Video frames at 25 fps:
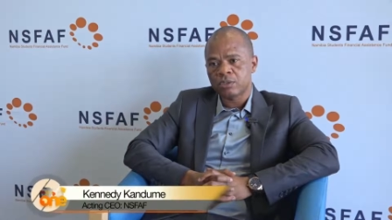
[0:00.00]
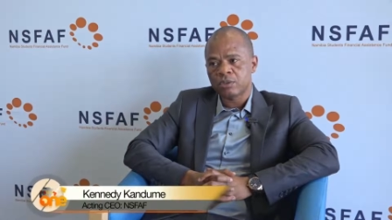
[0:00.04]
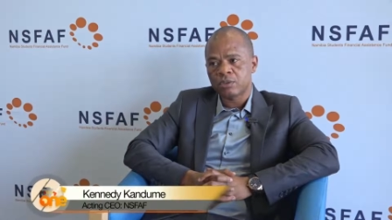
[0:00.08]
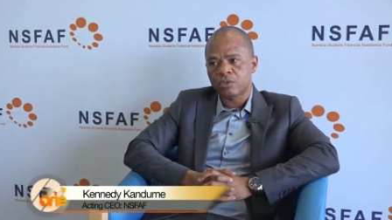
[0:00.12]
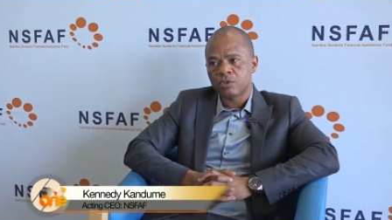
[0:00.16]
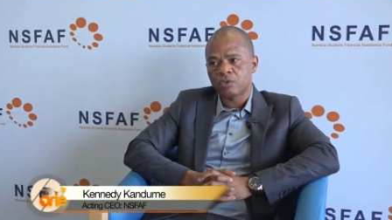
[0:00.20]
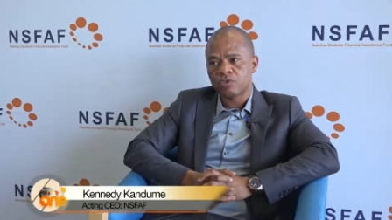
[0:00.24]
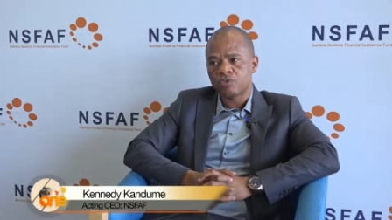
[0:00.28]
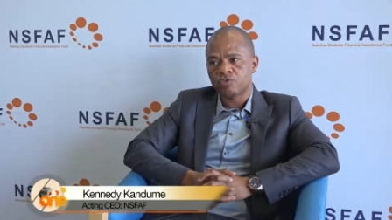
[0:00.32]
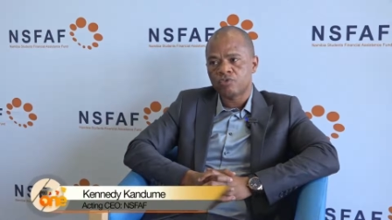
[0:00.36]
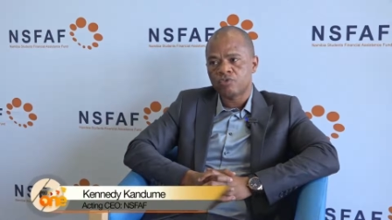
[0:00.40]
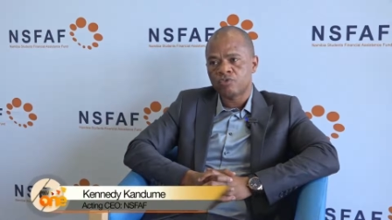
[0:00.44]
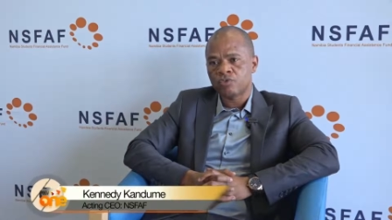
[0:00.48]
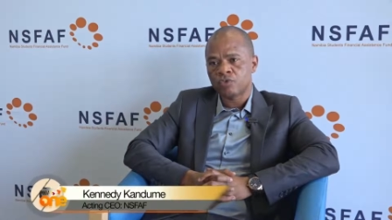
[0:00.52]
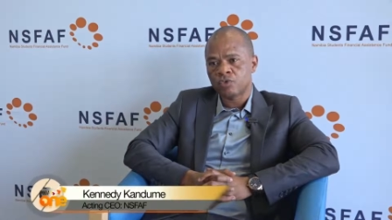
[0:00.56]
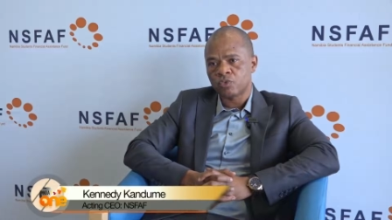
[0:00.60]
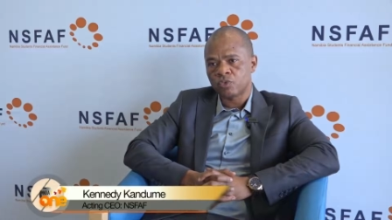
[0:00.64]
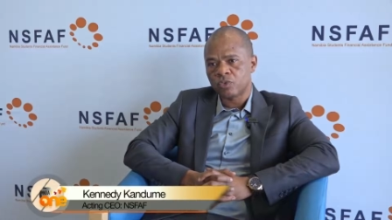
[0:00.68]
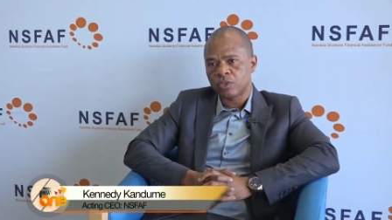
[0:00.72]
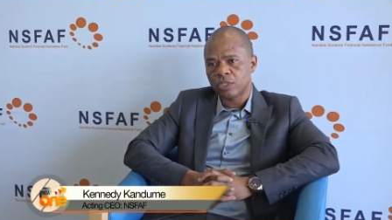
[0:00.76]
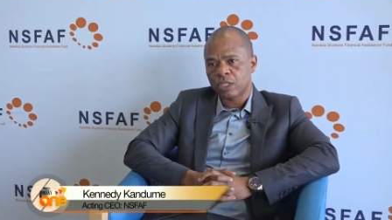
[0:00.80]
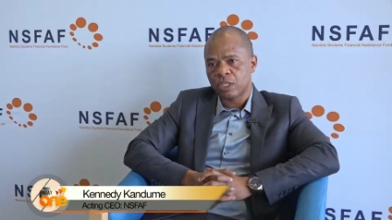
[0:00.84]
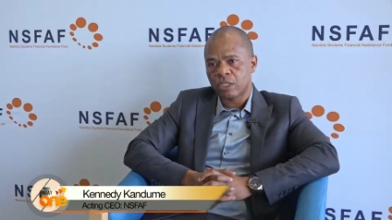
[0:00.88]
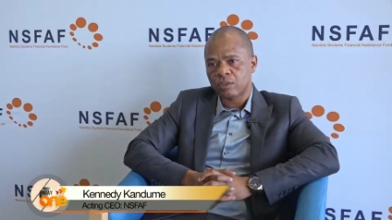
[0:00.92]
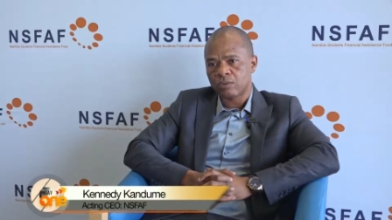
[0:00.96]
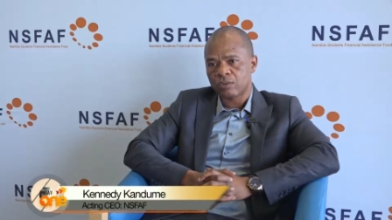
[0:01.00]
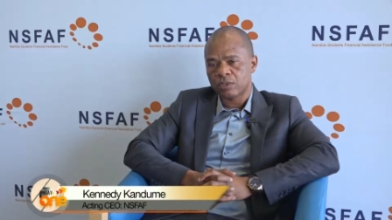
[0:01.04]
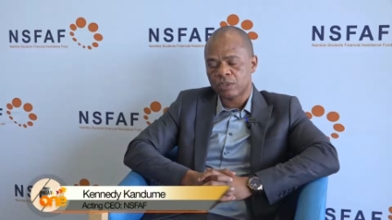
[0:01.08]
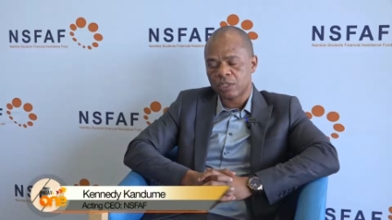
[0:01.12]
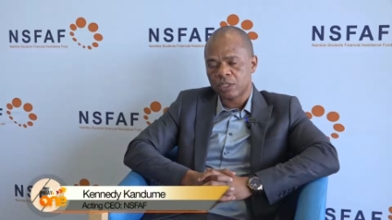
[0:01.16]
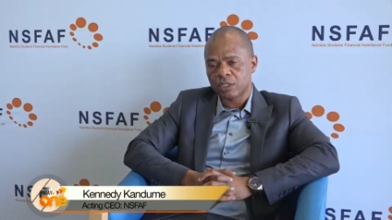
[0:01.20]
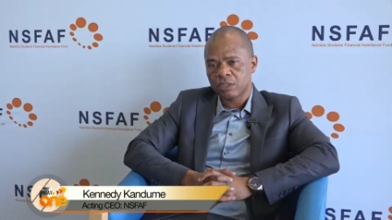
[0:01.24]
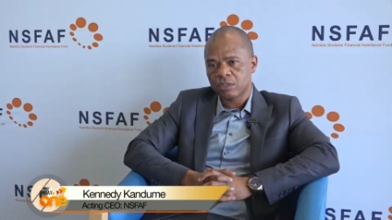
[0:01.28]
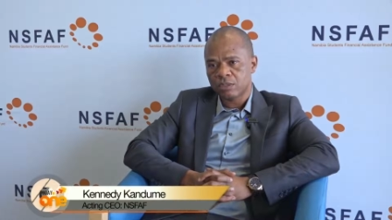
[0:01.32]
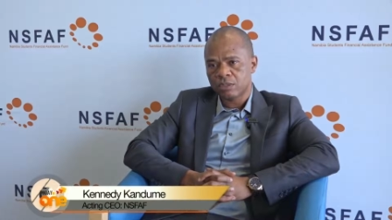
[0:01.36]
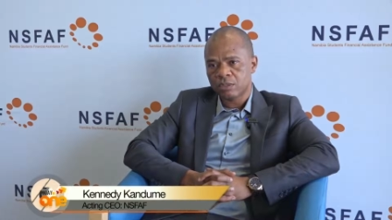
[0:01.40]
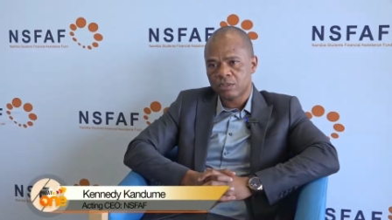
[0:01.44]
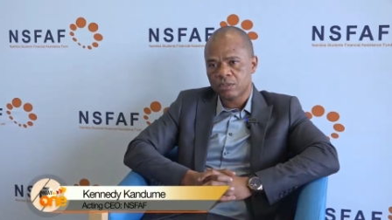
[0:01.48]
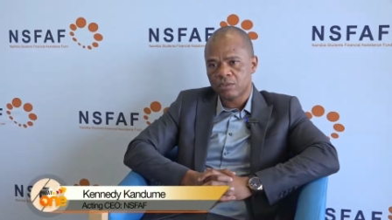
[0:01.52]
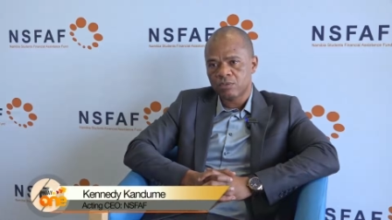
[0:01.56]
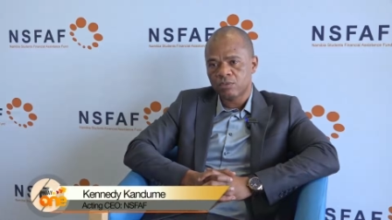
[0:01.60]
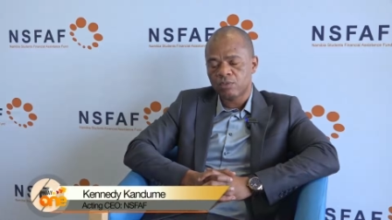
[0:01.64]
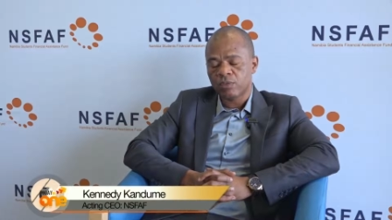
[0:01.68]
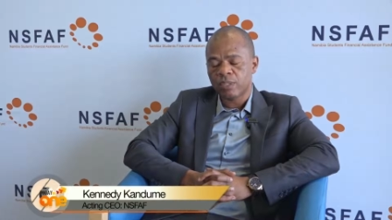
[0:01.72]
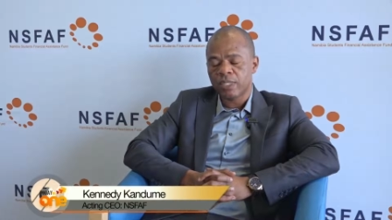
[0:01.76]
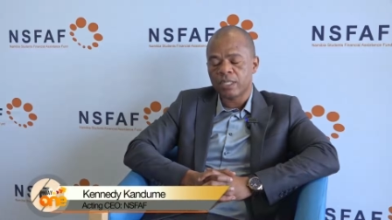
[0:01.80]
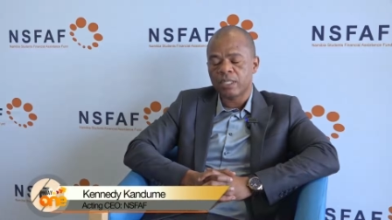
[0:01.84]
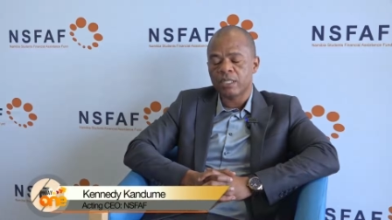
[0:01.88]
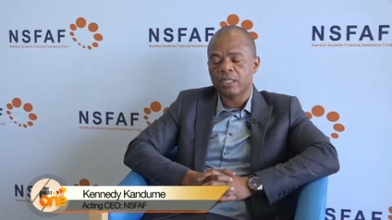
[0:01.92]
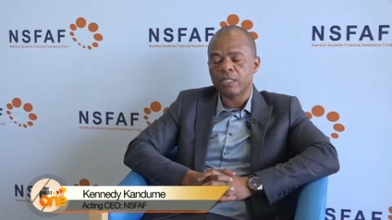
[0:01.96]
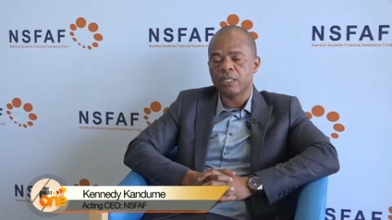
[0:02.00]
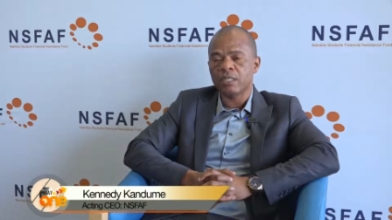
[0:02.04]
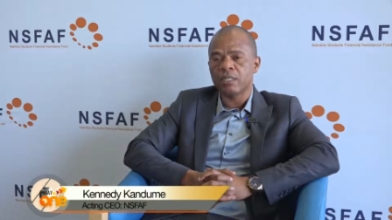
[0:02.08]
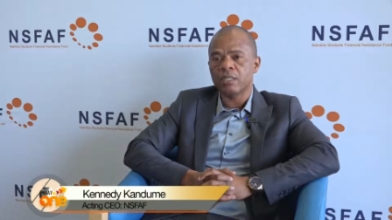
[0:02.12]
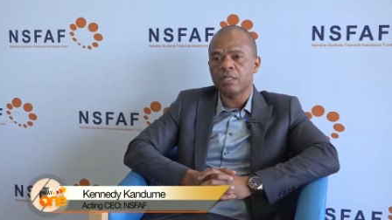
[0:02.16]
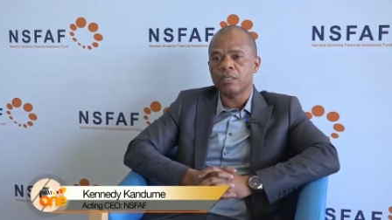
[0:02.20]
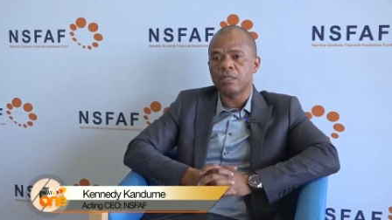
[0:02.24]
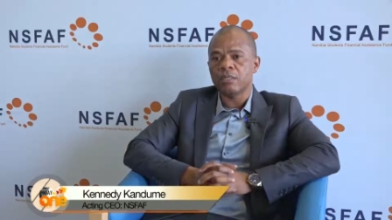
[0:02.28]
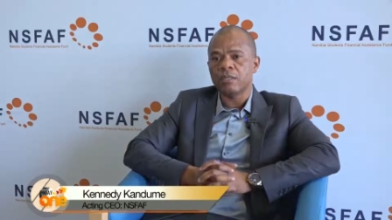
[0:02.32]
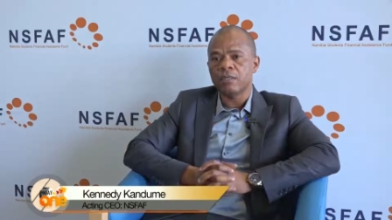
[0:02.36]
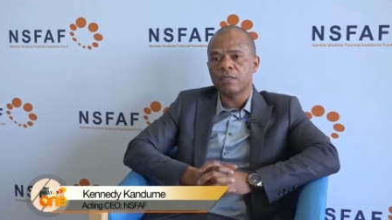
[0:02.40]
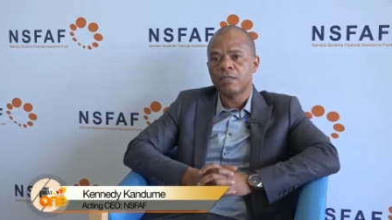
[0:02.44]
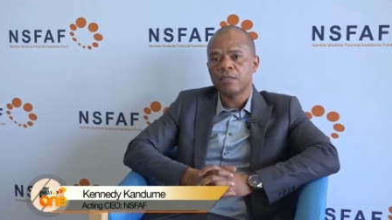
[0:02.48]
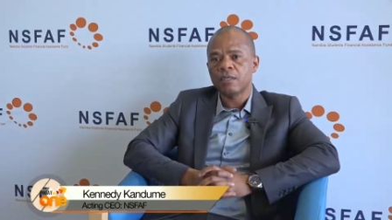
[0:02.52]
of 2000, we